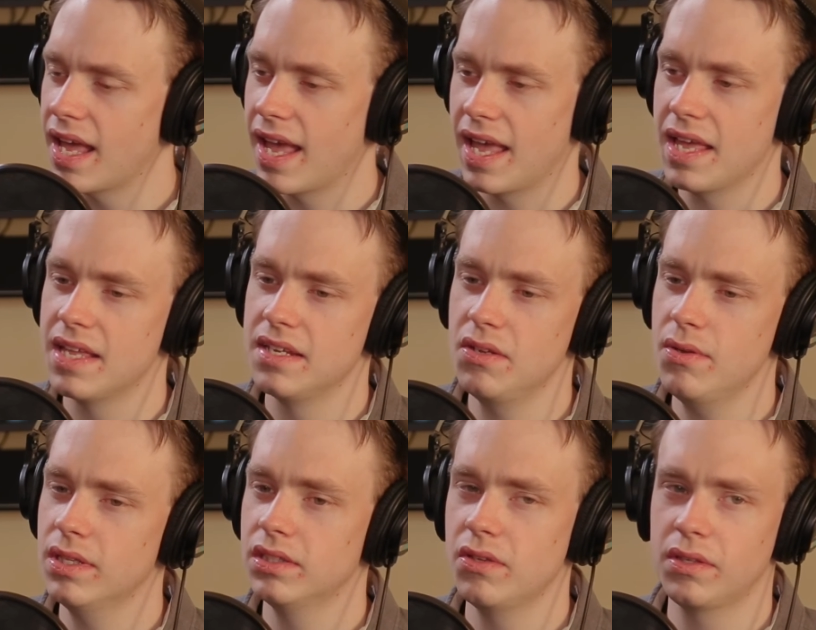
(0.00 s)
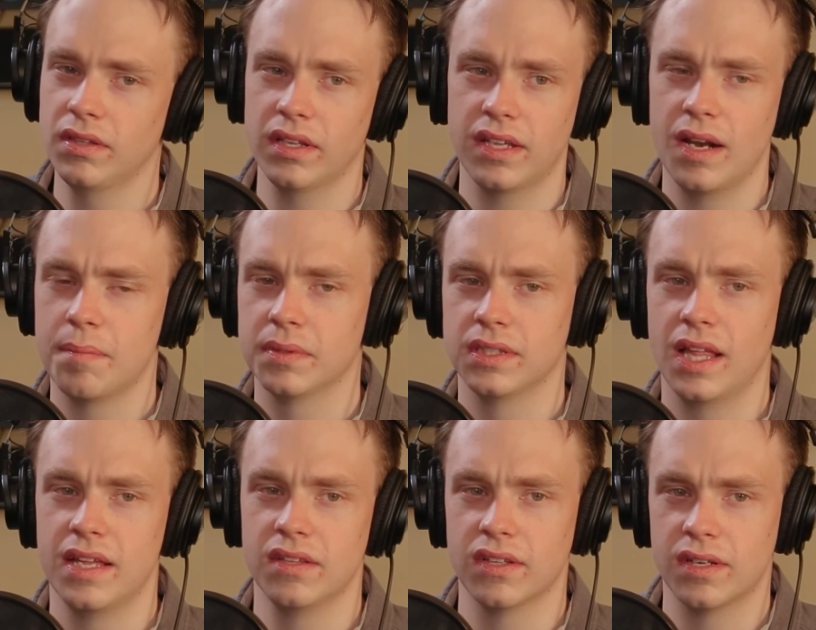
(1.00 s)
And you can look it up
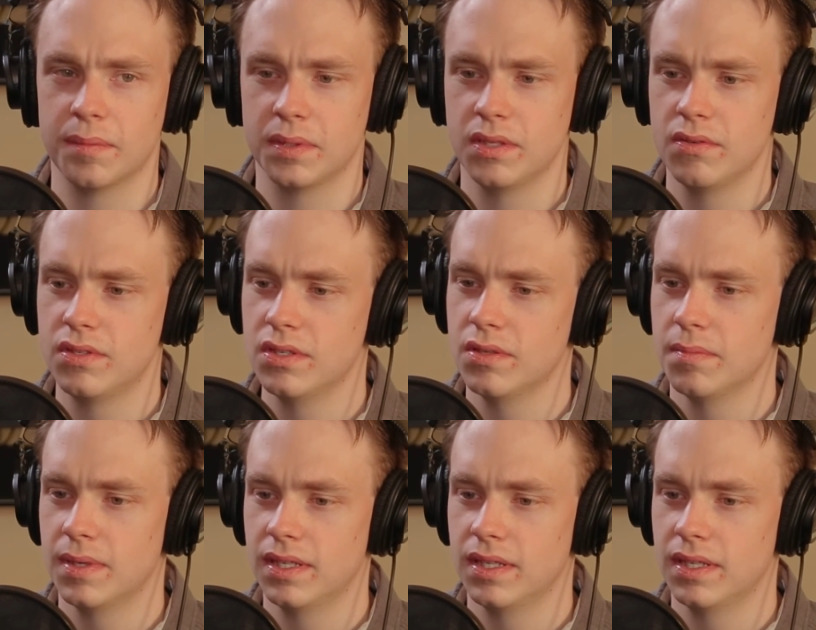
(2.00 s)
online, look it up on YouTube.